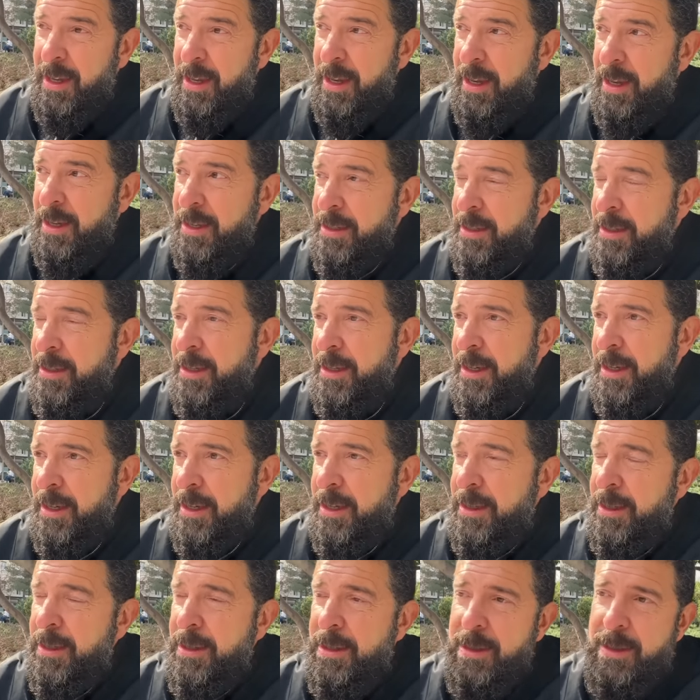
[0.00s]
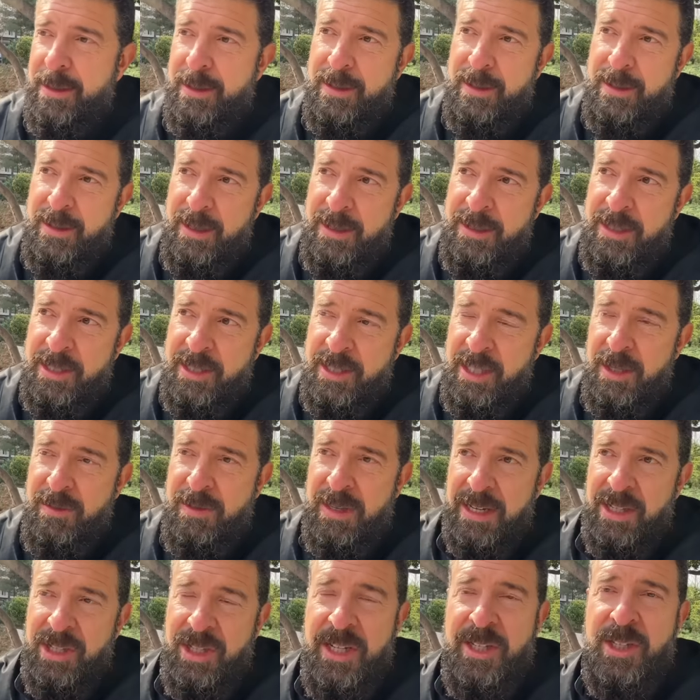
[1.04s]
and it seems
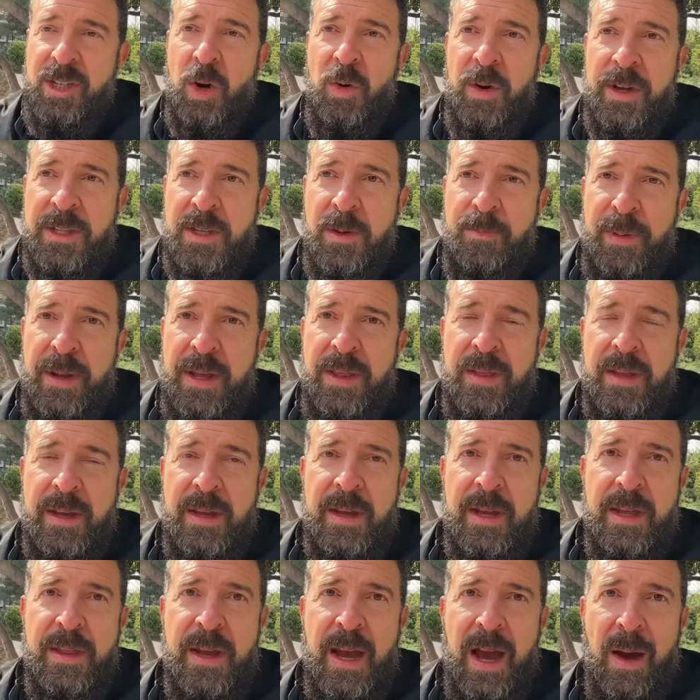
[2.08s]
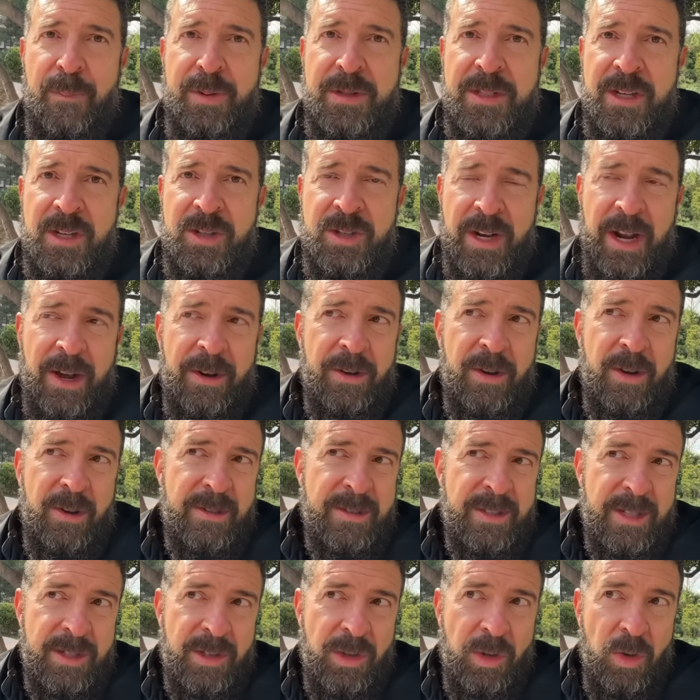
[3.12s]
like she's going to be the opposition. I don't know.
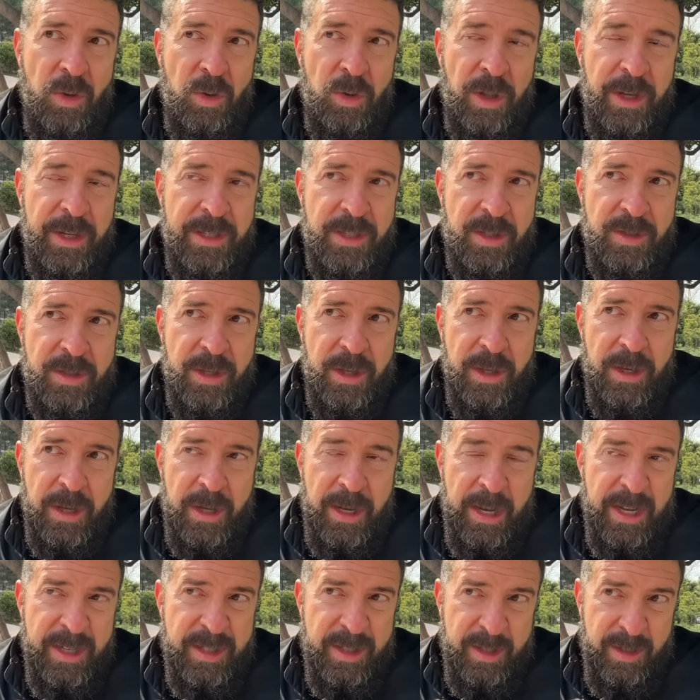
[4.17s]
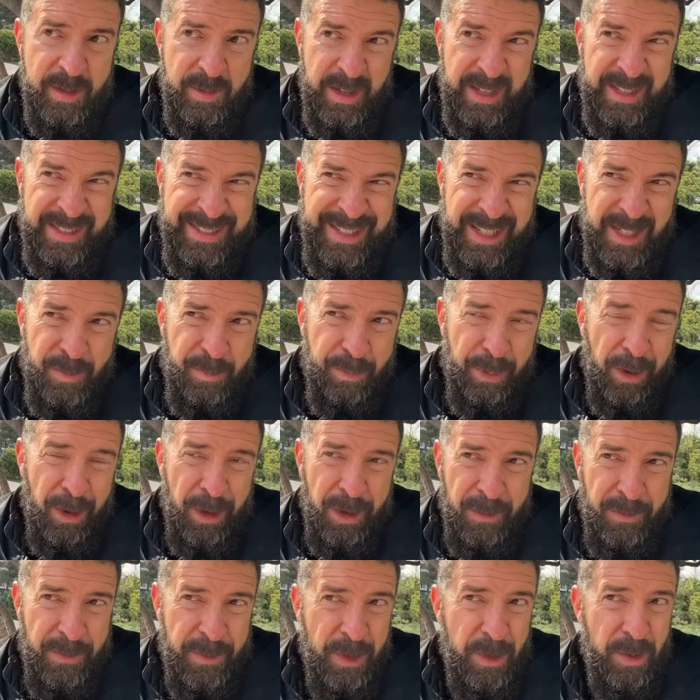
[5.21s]
Is this Newland's? Is this
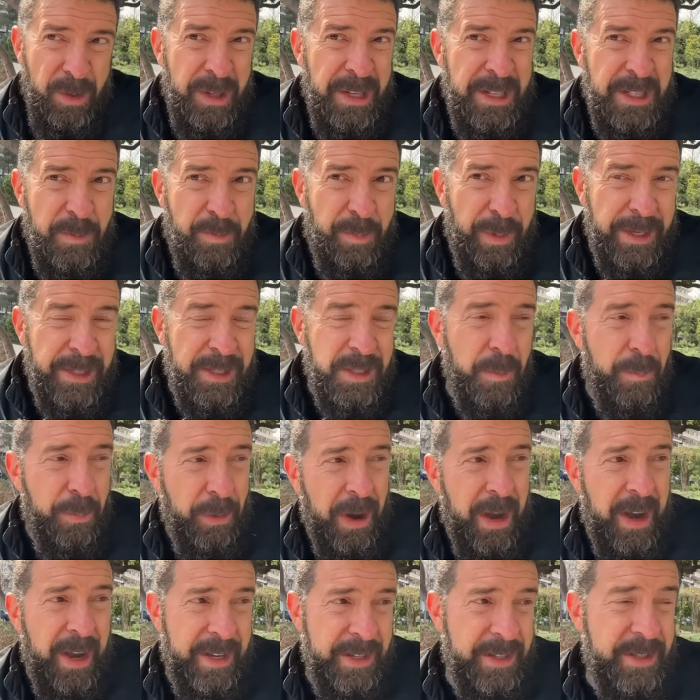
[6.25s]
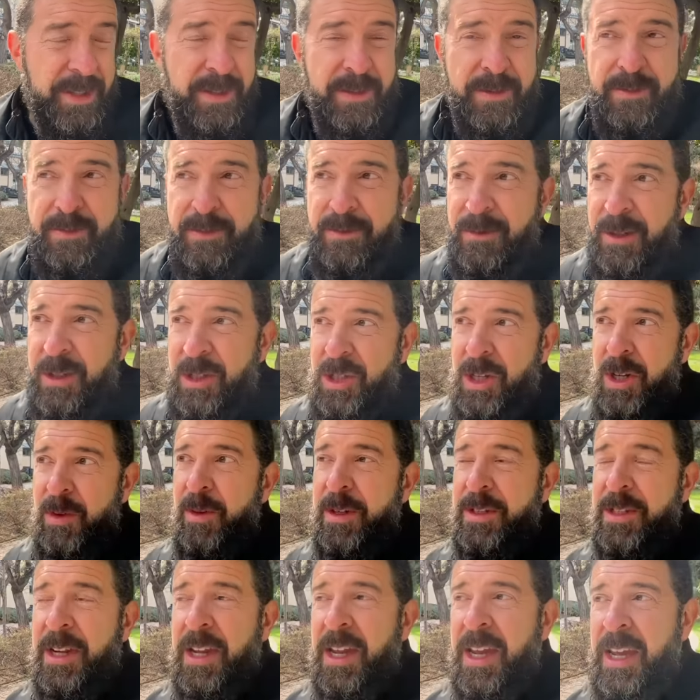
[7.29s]
part of Newland's big surprise? When she
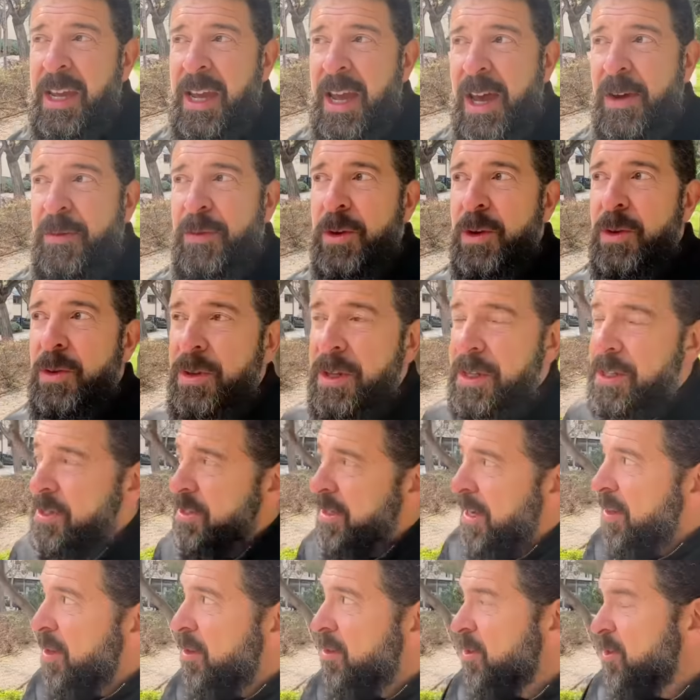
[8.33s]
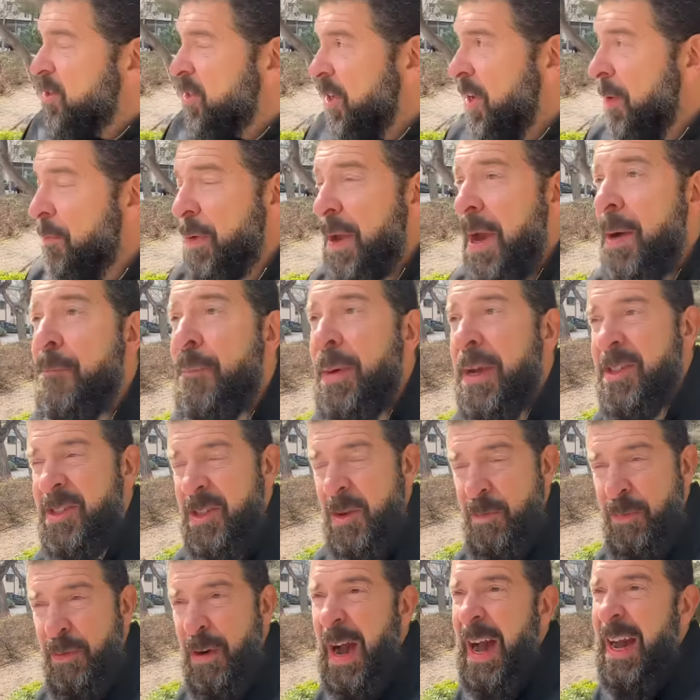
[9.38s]
was in Kiev, Newland said that there's going to be a big
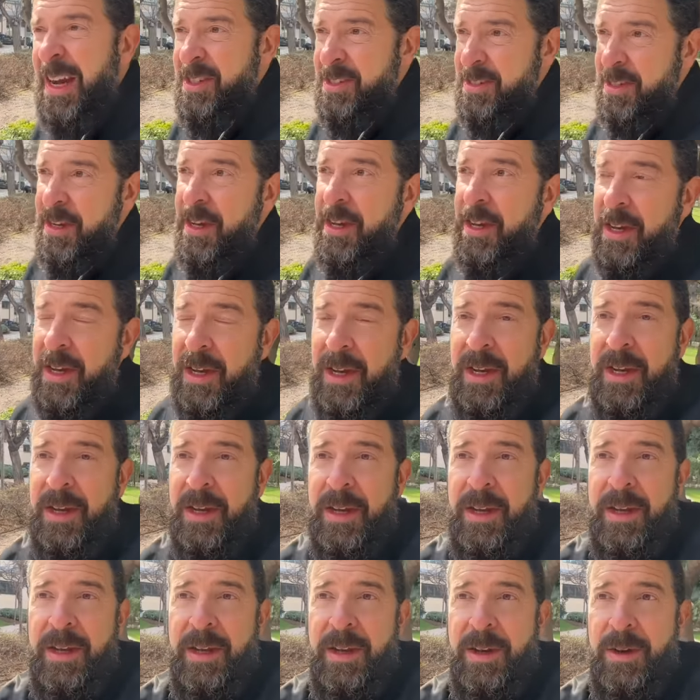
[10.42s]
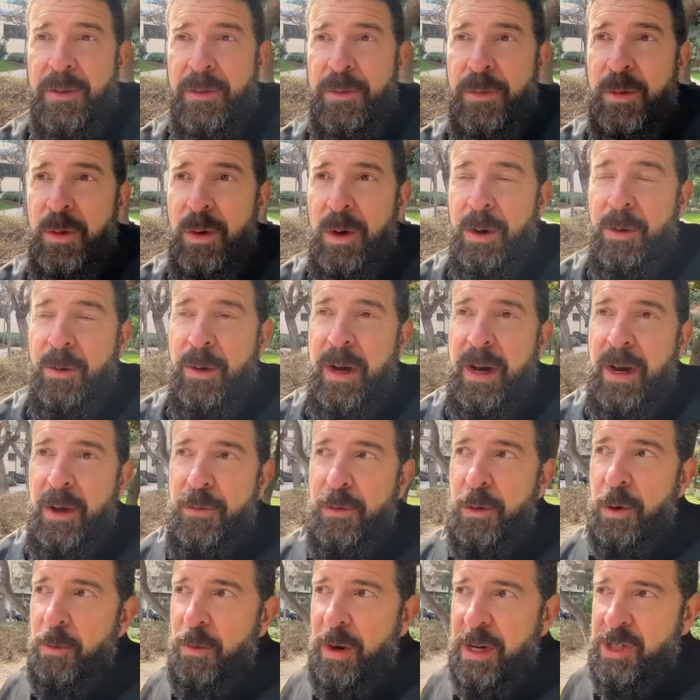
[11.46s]
surprise for
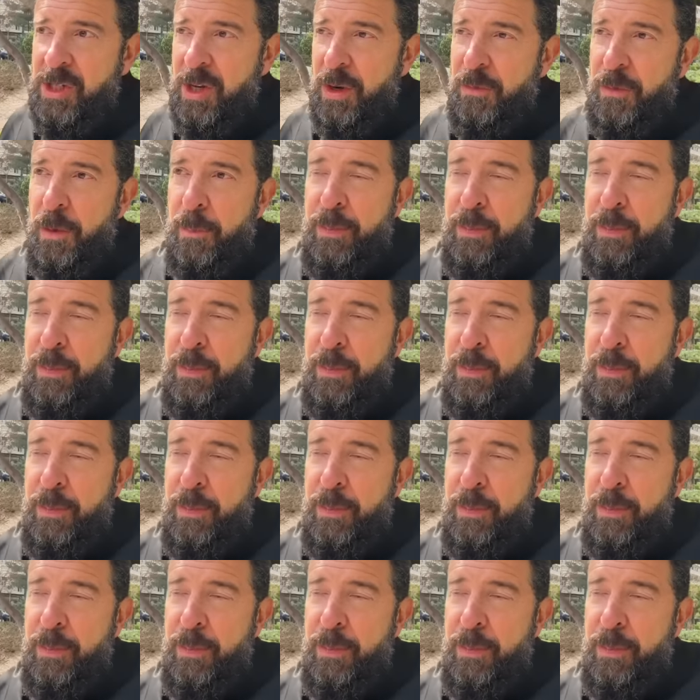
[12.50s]
Russia and for